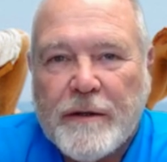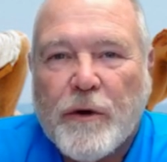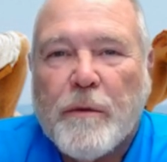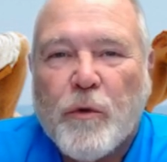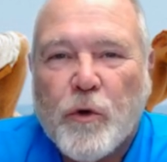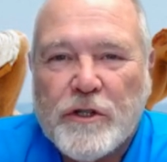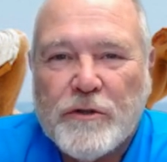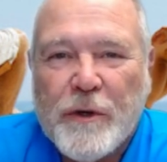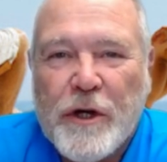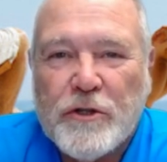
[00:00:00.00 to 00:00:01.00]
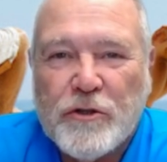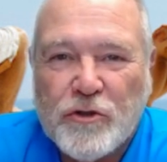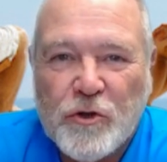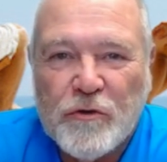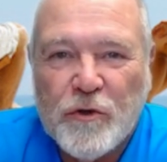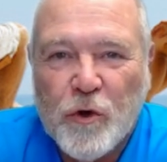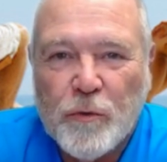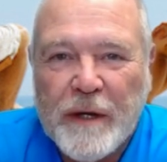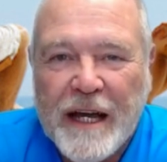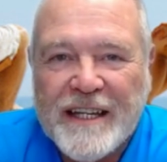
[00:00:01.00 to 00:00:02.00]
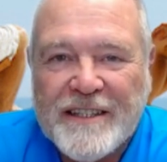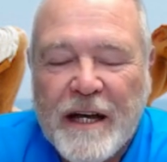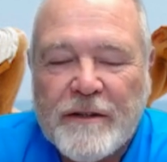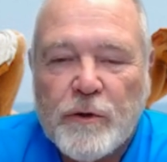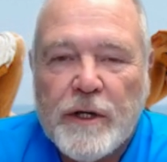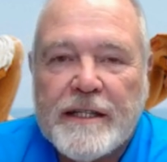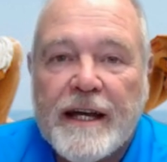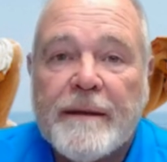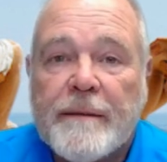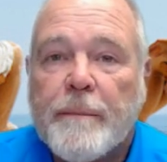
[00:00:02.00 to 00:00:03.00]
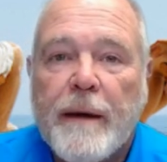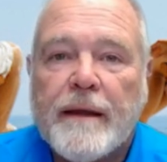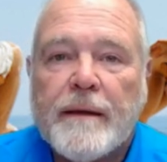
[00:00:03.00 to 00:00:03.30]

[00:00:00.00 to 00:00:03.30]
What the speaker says: Look forward to speaking to you soon. Hope you guys have a great day. Bye.